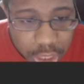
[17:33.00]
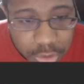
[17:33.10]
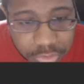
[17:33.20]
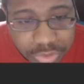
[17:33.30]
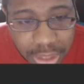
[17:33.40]

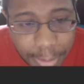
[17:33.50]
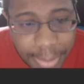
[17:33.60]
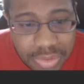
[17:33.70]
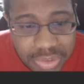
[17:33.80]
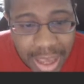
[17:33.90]
The
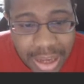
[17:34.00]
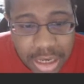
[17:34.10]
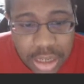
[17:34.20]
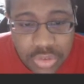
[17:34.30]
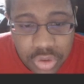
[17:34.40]
statement
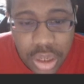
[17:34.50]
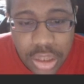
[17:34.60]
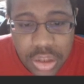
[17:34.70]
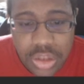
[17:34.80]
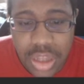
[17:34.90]
added, "It is
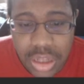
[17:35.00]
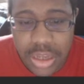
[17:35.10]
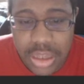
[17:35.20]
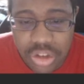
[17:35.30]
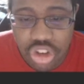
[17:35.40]
unlikely that the
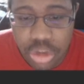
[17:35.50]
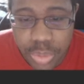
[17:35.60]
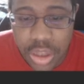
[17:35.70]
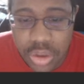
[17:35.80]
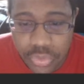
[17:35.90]
deadline in
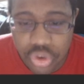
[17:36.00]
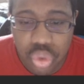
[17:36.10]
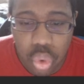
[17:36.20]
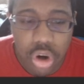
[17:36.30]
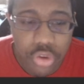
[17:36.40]
GDP in the
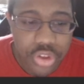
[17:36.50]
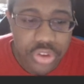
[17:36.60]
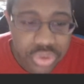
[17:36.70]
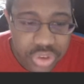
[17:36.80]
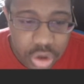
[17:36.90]
first quarter of
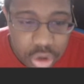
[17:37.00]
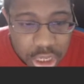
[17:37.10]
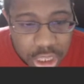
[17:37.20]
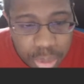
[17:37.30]
this year,